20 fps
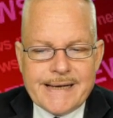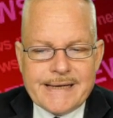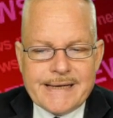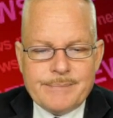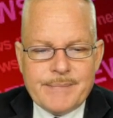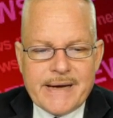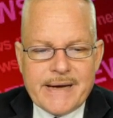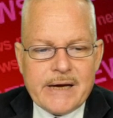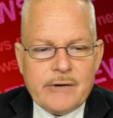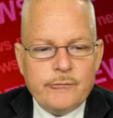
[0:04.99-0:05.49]
A
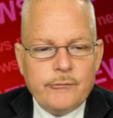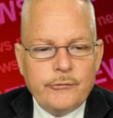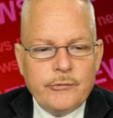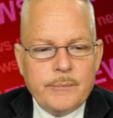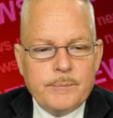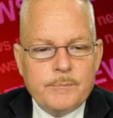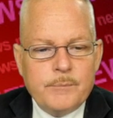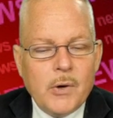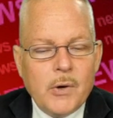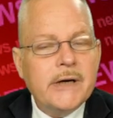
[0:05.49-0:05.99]
man
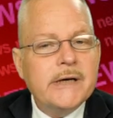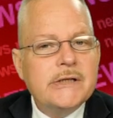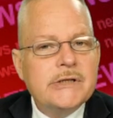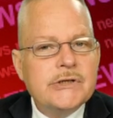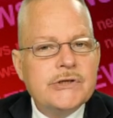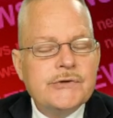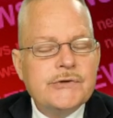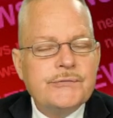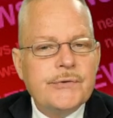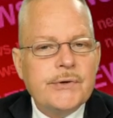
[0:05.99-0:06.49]
from
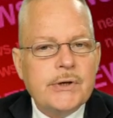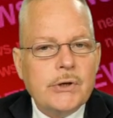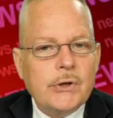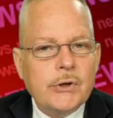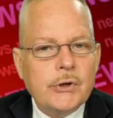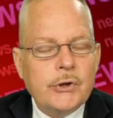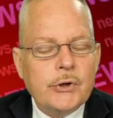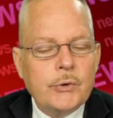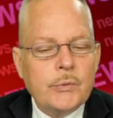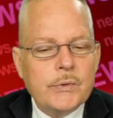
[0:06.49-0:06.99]

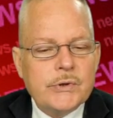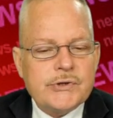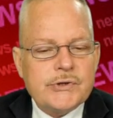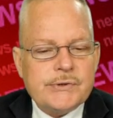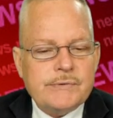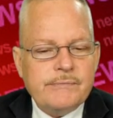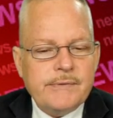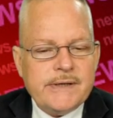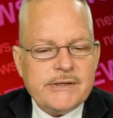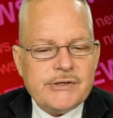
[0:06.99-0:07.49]
Martinsville who was
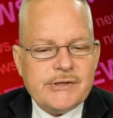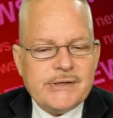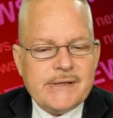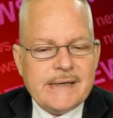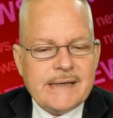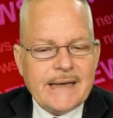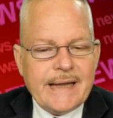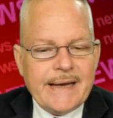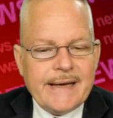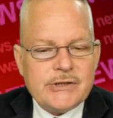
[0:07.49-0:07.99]
arrested
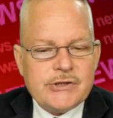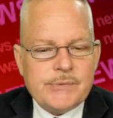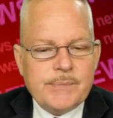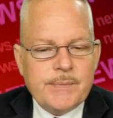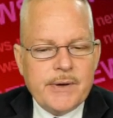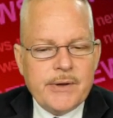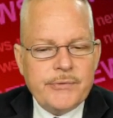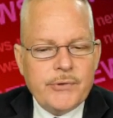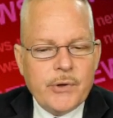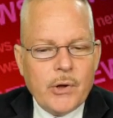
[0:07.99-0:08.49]
last
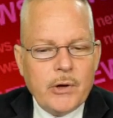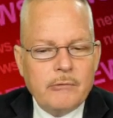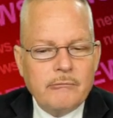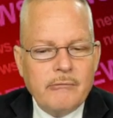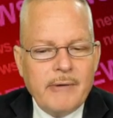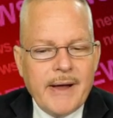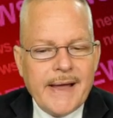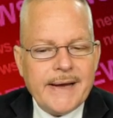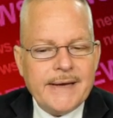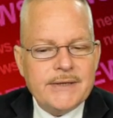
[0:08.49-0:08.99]
month on
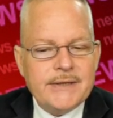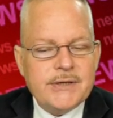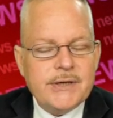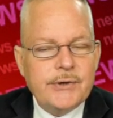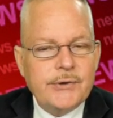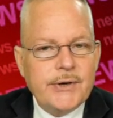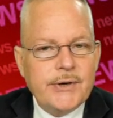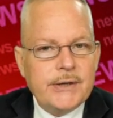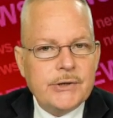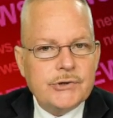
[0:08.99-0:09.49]

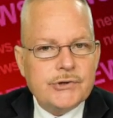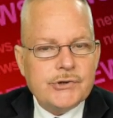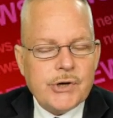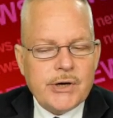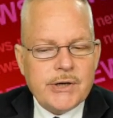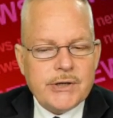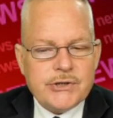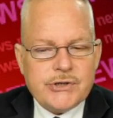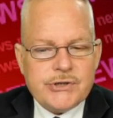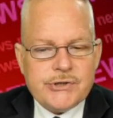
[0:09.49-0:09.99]
racketeering
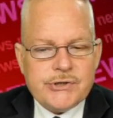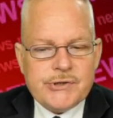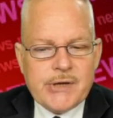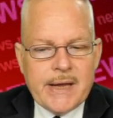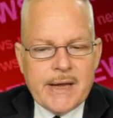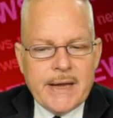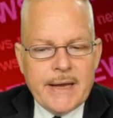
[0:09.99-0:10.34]
charges